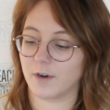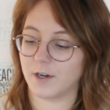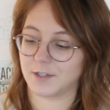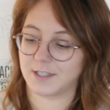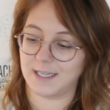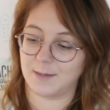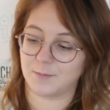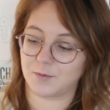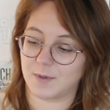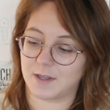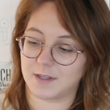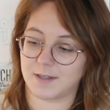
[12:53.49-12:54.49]
your seams with
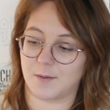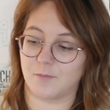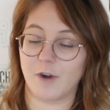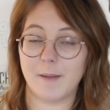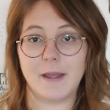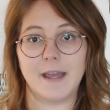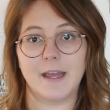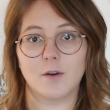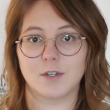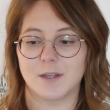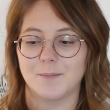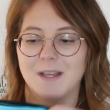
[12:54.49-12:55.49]
some ribbon or
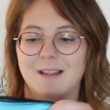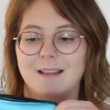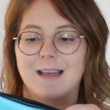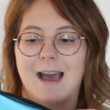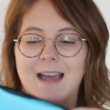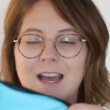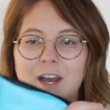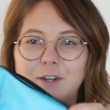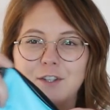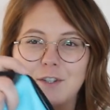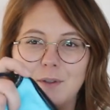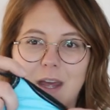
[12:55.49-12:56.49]
something like that
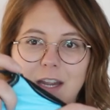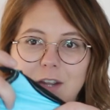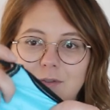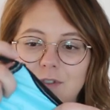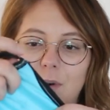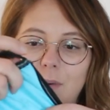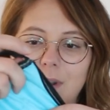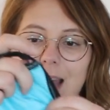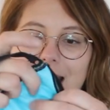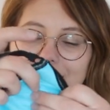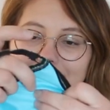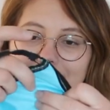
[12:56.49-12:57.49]
just so that you don't get
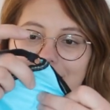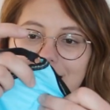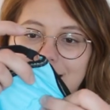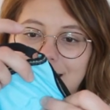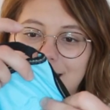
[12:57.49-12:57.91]
this